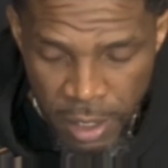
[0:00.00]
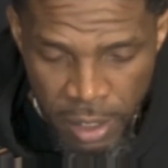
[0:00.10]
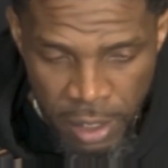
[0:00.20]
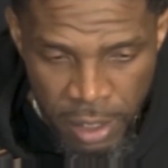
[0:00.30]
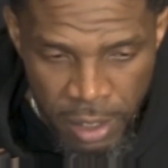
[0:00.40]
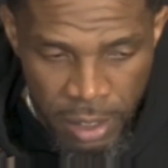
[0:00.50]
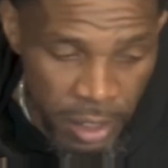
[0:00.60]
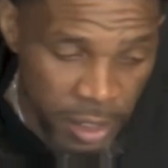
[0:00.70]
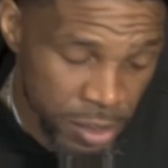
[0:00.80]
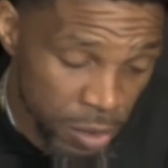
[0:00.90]
and, and
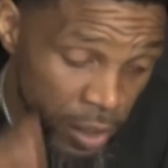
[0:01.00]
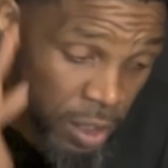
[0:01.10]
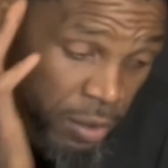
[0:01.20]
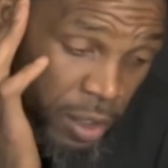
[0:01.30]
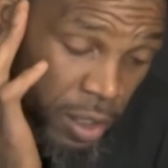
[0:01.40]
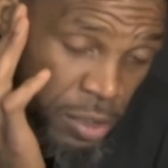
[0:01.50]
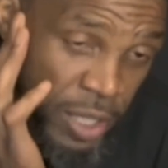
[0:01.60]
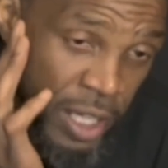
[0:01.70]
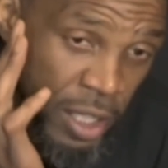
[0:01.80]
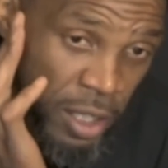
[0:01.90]
let's go in here and, and, try
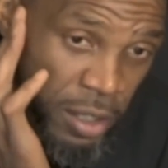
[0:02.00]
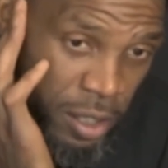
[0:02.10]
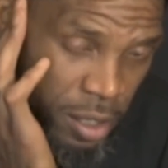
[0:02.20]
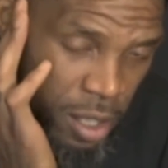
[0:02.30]
to get it done.